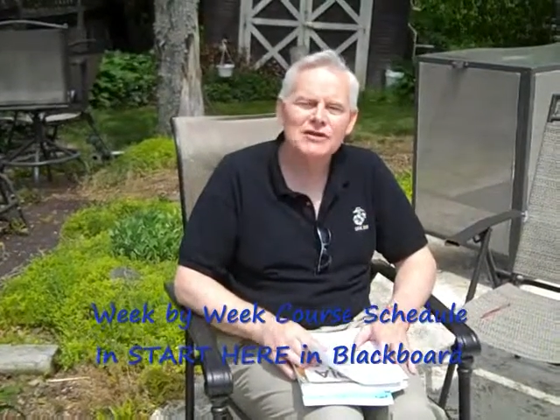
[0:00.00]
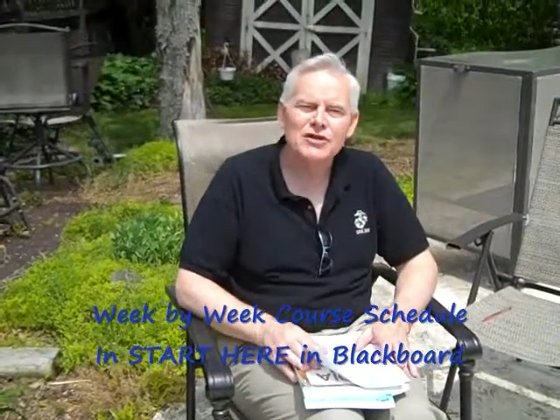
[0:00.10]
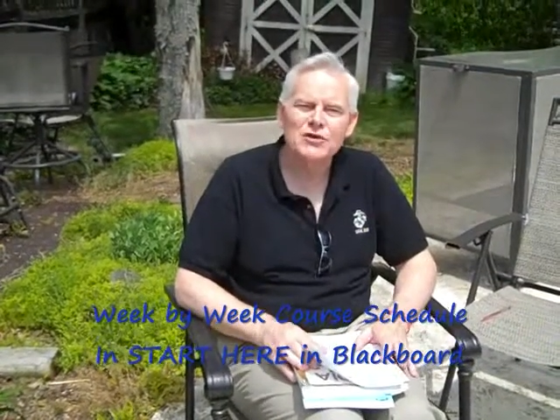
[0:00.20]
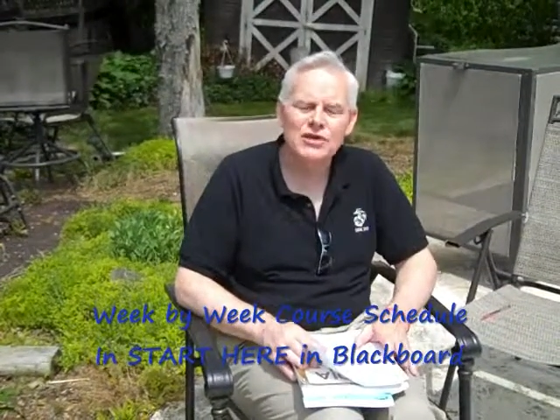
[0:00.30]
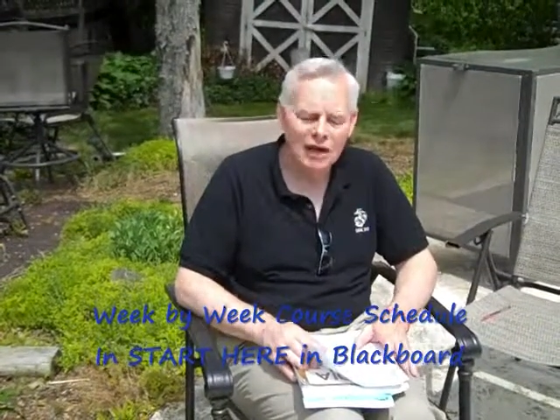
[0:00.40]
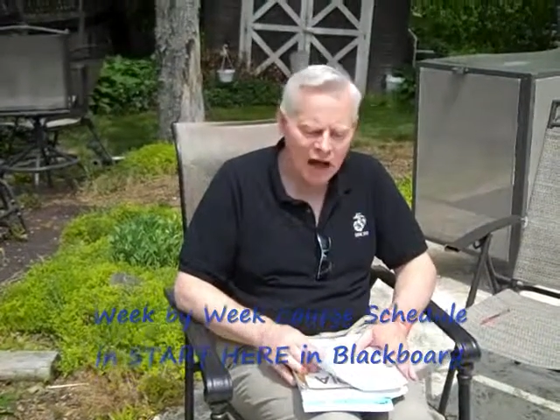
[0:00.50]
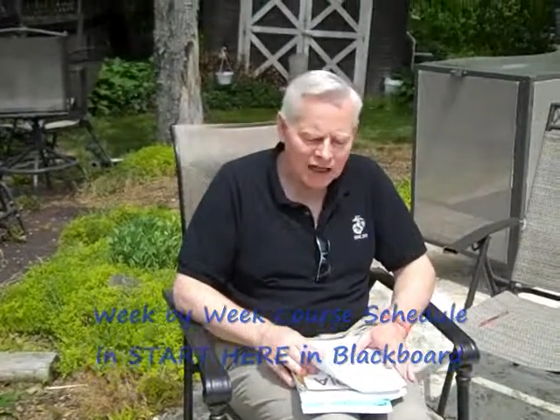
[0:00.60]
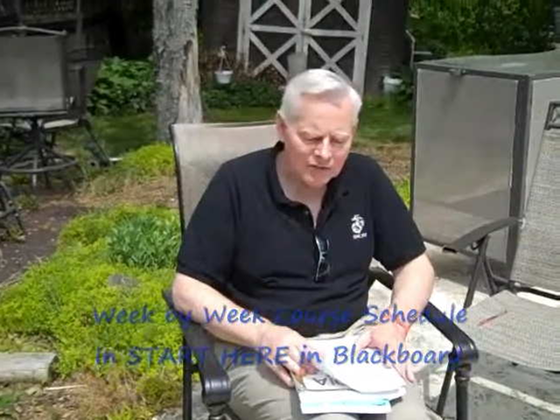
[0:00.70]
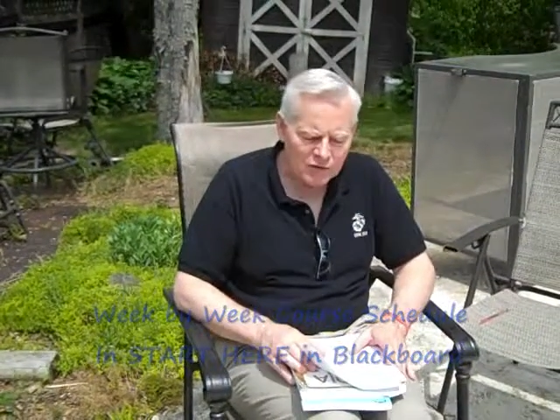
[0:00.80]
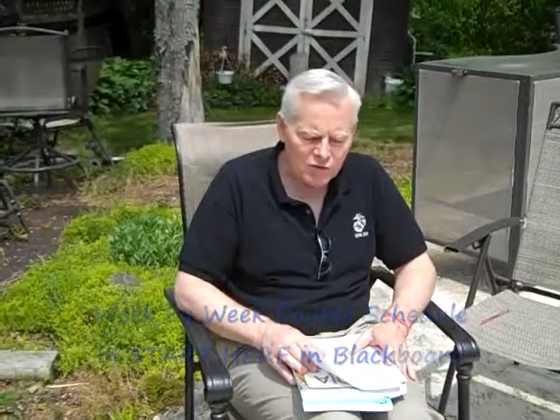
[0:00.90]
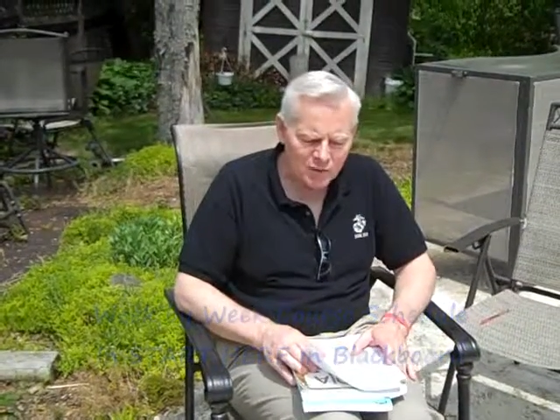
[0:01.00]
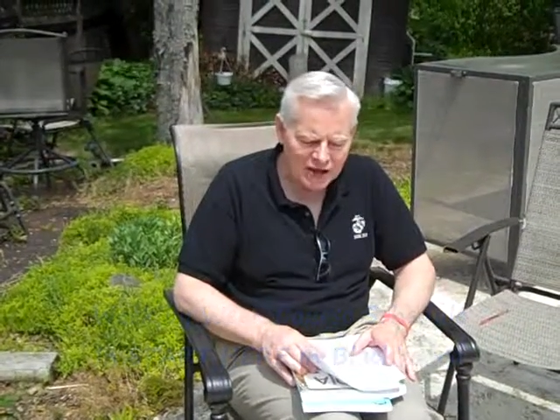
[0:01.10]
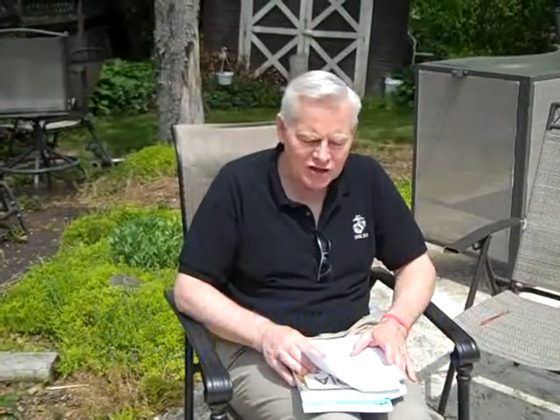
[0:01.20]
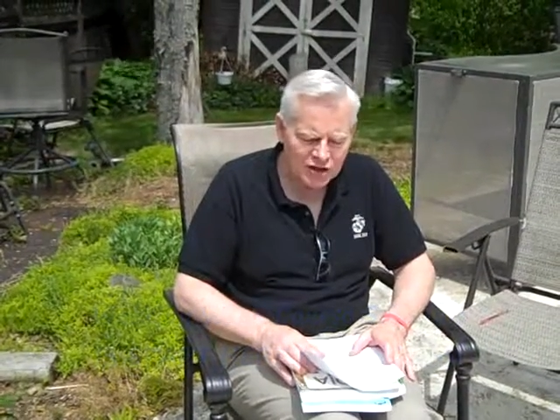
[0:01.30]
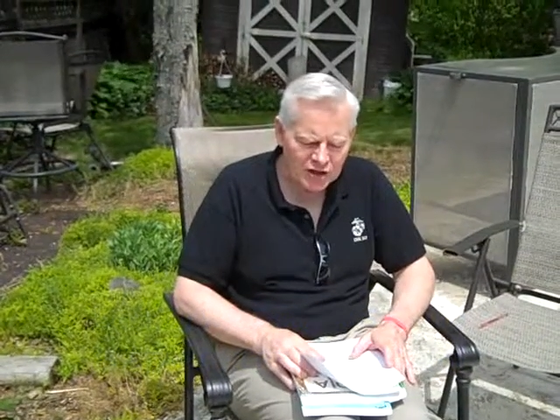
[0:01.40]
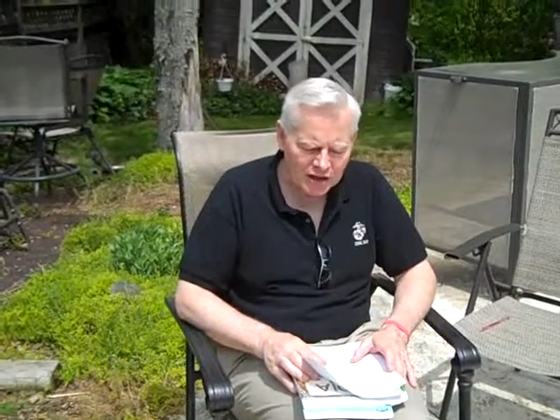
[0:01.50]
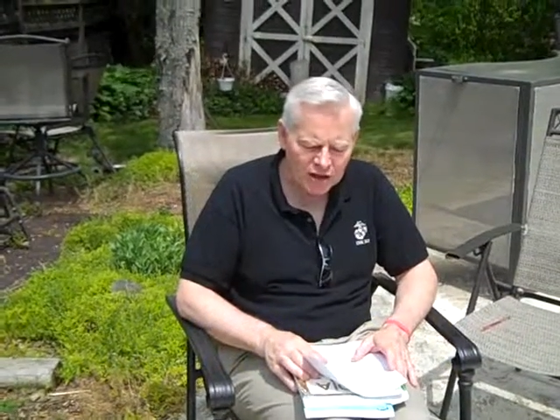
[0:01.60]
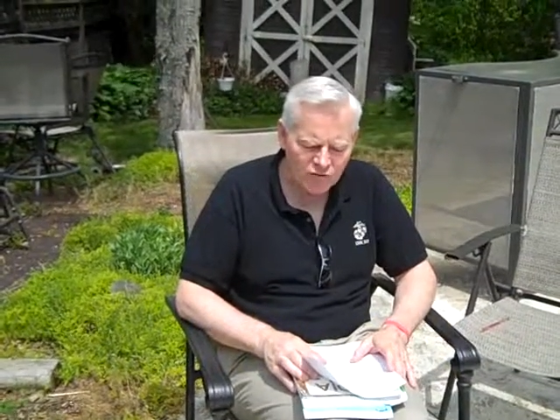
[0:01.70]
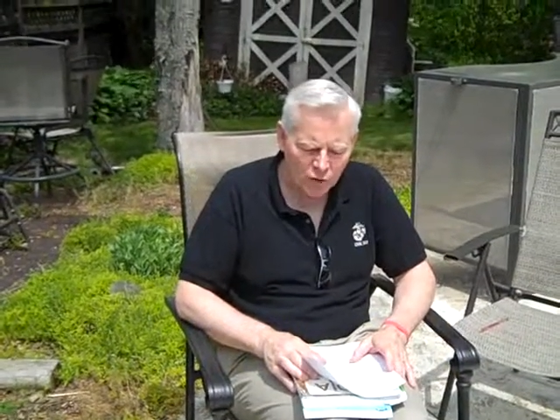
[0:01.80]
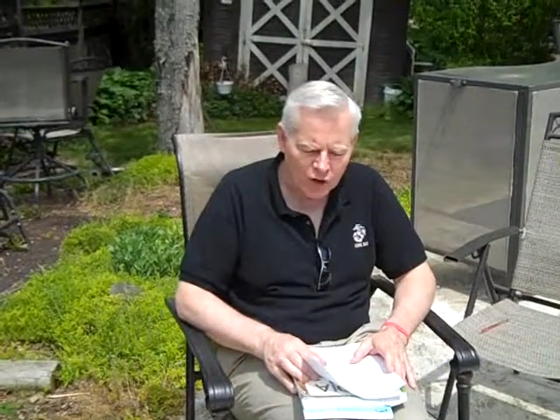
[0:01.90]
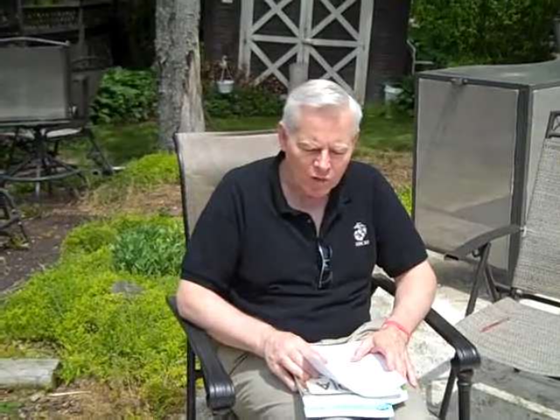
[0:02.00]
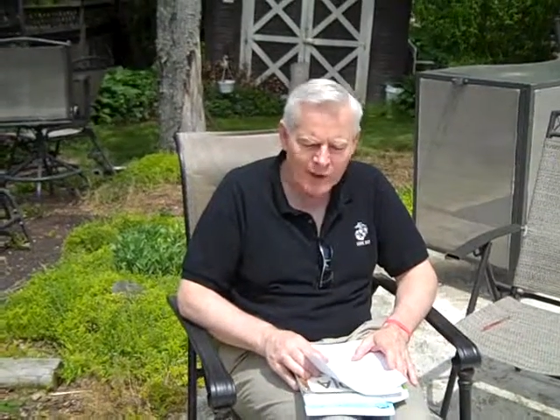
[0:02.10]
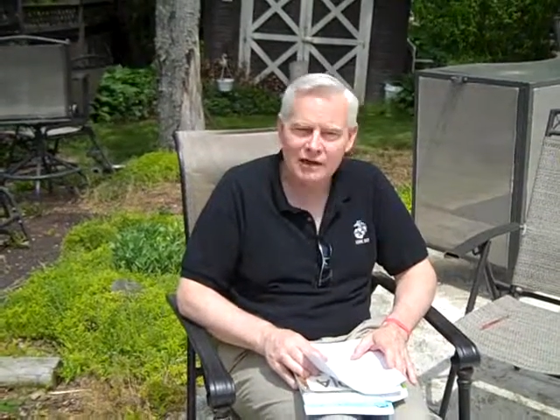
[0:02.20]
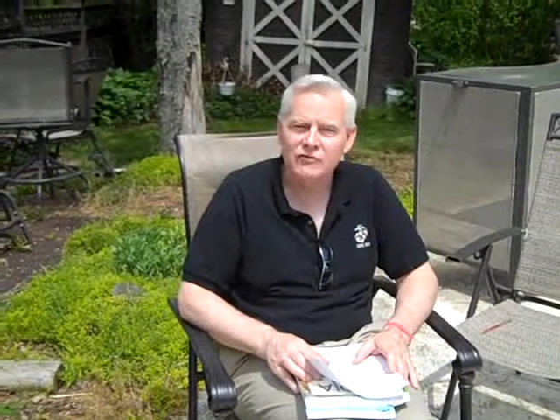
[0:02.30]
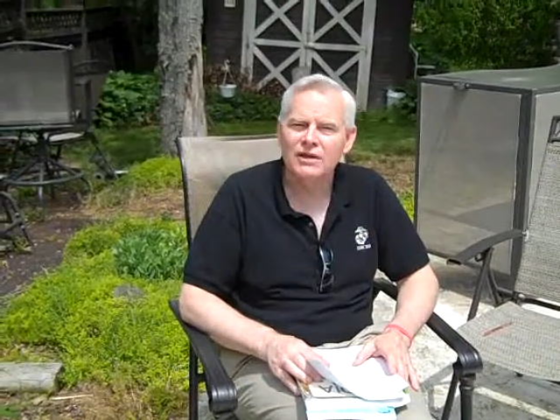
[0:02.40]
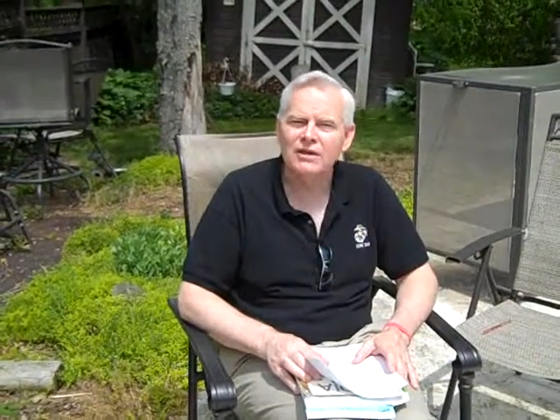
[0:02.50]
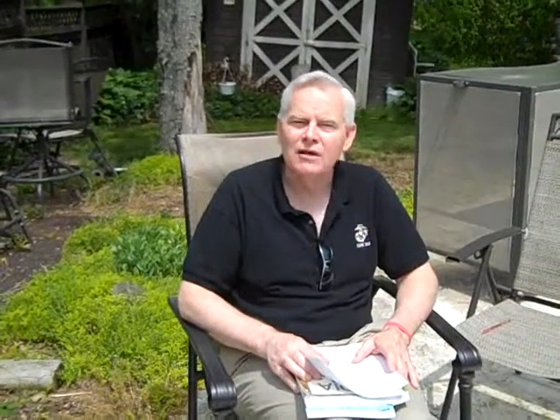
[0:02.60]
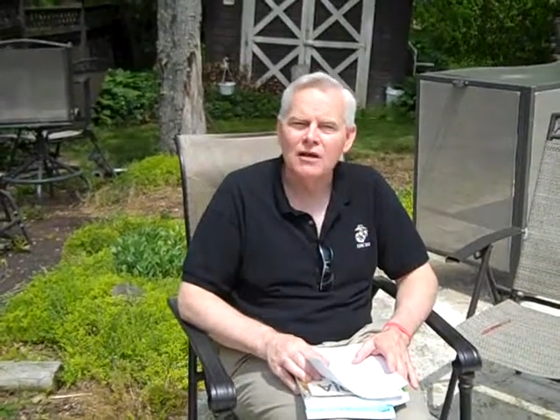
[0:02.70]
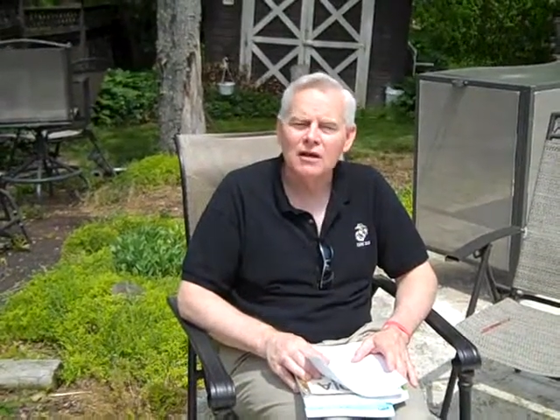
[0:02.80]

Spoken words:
as there is a lot of information in it for your benefit.